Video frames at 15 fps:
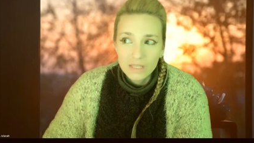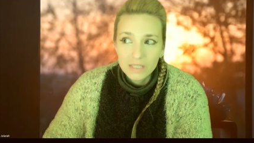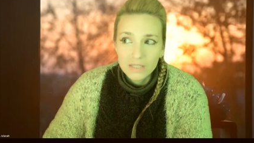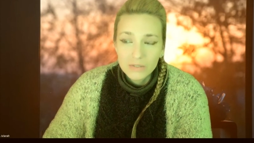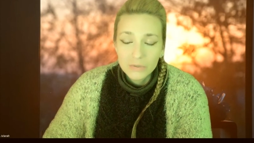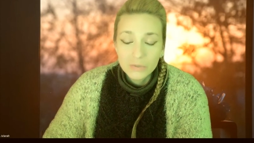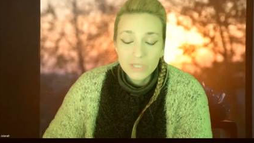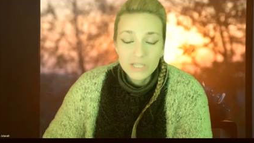
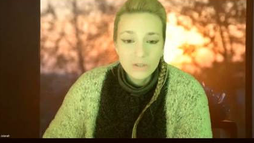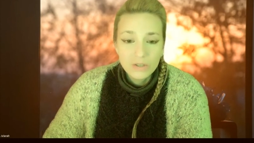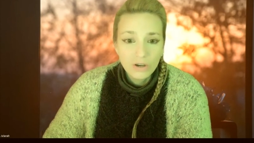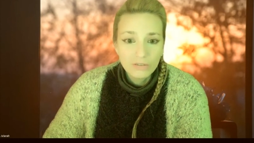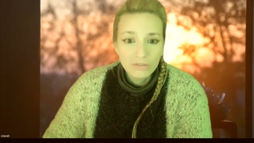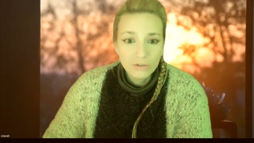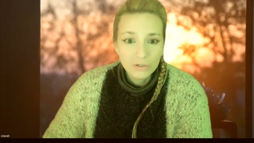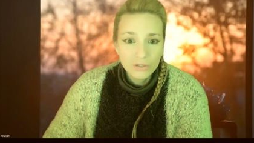So
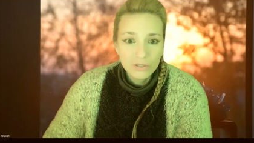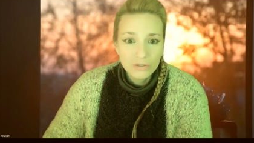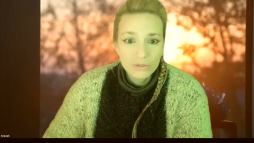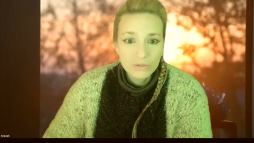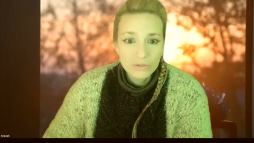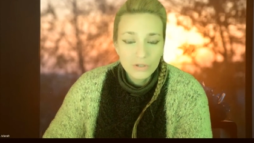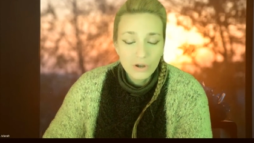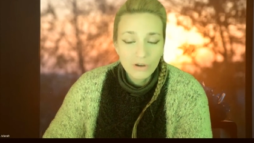
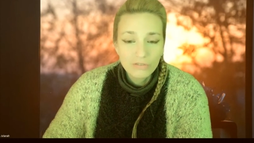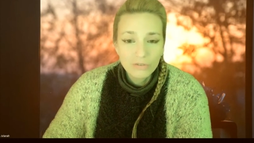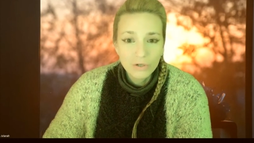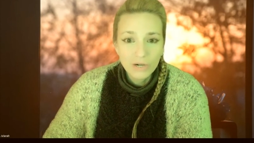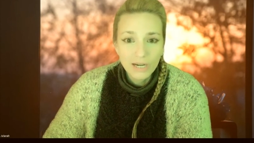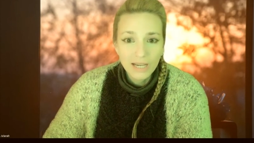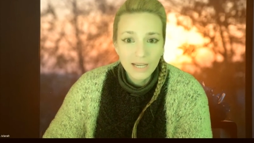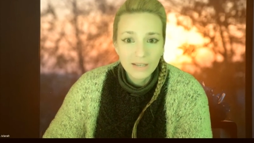discovers
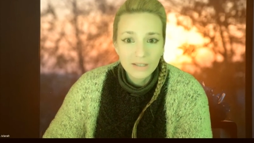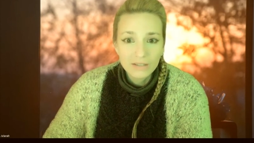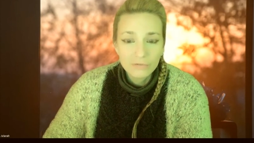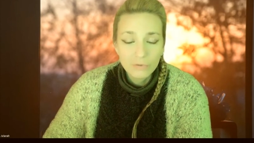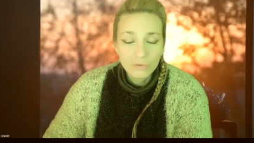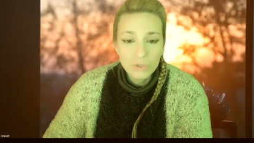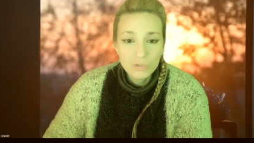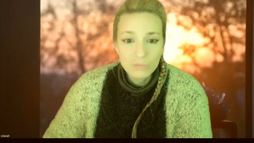cover and
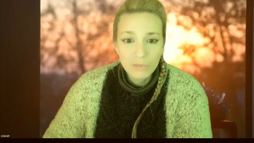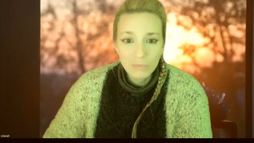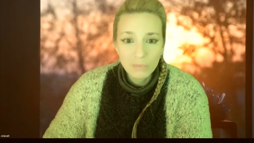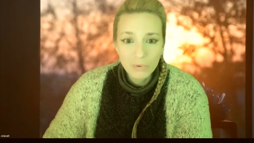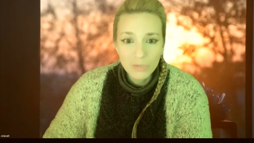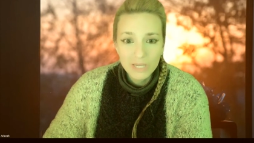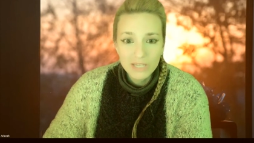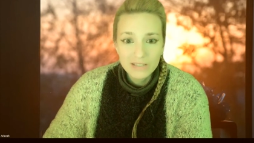false
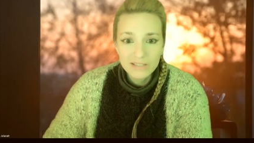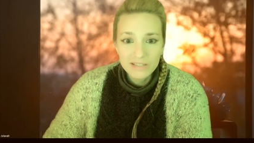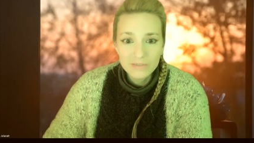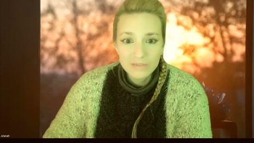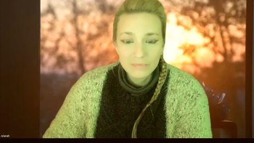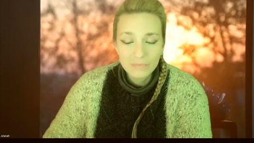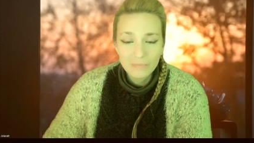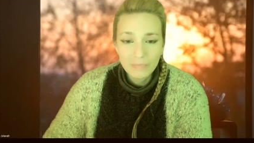memories,